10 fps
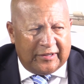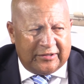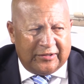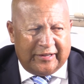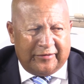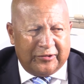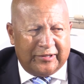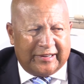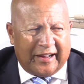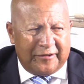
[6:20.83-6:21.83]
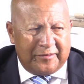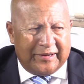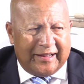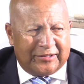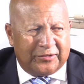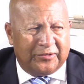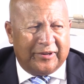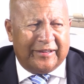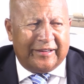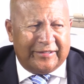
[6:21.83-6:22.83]
and so therefore the government had to
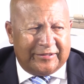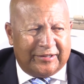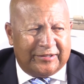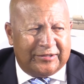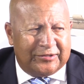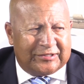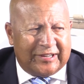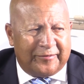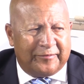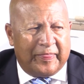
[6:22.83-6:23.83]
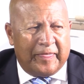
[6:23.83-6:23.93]
introduce some